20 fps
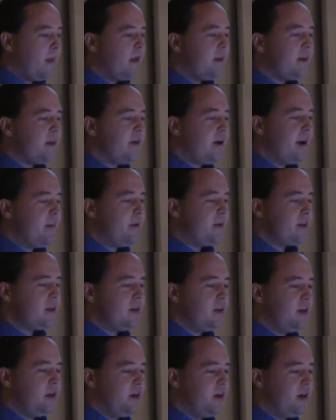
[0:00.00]
They're able to
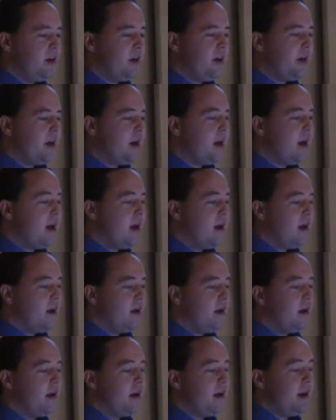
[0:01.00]
learn
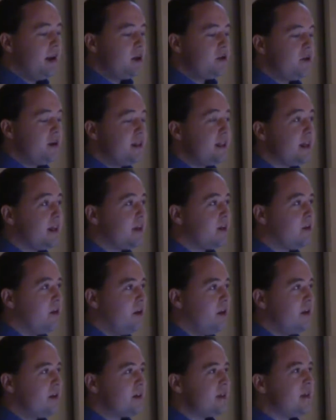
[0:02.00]
intrinsic
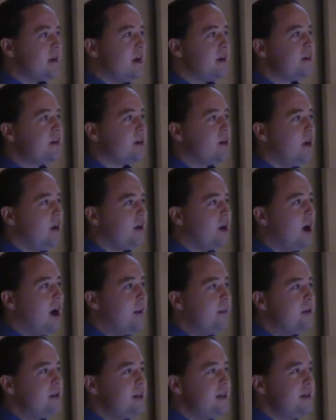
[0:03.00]
goals, also called
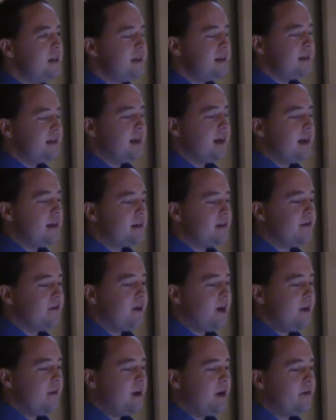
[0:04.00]
options, as
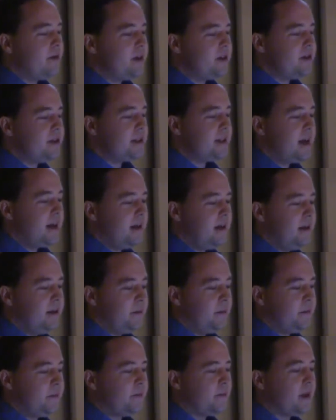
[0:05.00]
defined by Richard Sutton.